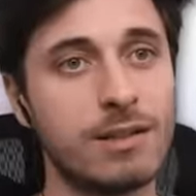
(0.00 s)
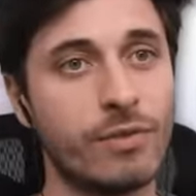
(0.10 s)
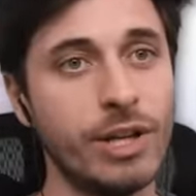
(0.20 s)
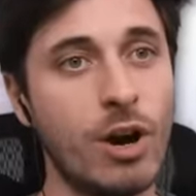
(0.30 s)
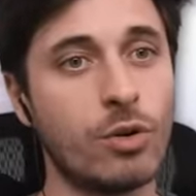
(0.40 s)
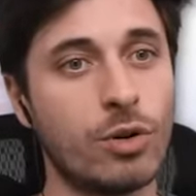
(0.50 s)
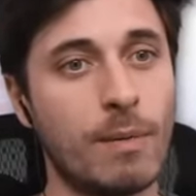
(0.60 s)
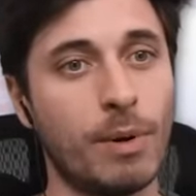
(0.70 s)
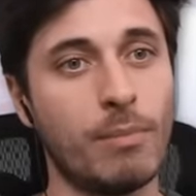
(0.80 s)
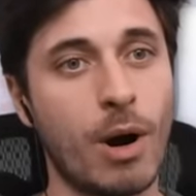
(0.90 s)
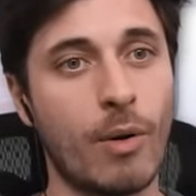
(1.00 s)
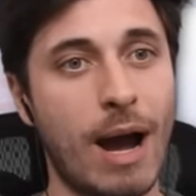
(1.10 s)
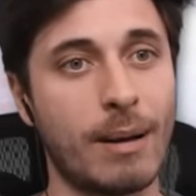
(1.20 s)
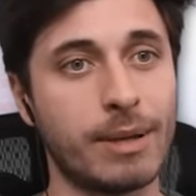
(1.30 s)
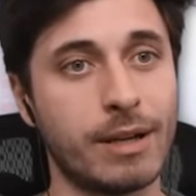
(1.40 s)
if we go cripple
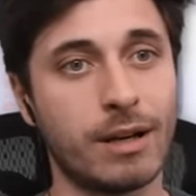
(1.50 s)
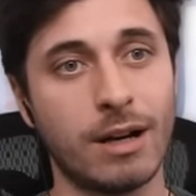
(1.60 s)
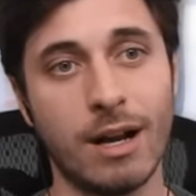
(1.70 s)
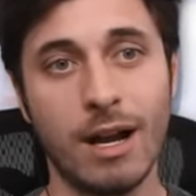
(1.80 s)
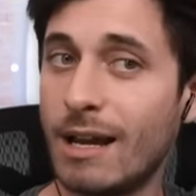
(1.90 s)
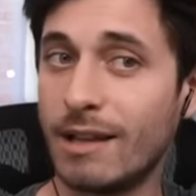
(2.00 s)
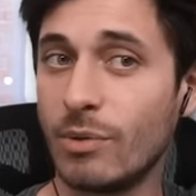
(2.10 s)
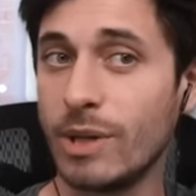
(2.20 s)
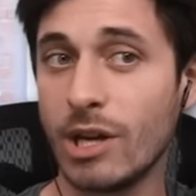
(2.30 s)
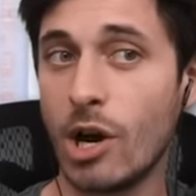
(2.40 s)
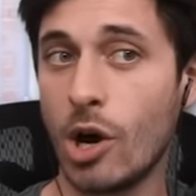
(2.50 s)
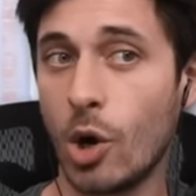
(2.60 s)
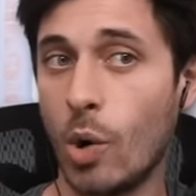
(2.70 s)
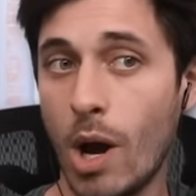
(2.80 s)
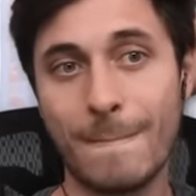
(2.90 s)
Moab here, and then we
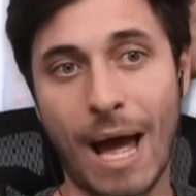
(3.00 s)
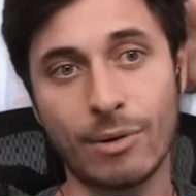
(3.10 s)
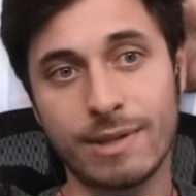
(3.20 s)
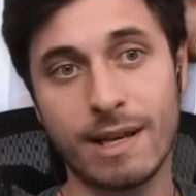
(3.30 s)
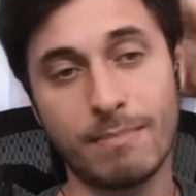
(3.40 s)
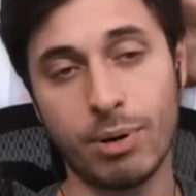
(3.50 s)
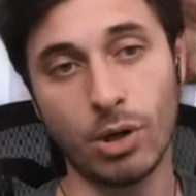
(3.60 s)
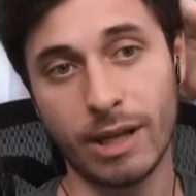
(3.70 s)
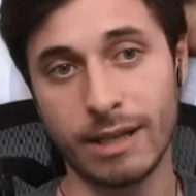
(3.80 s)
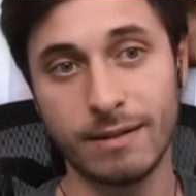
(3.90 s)
go bouncing bullet.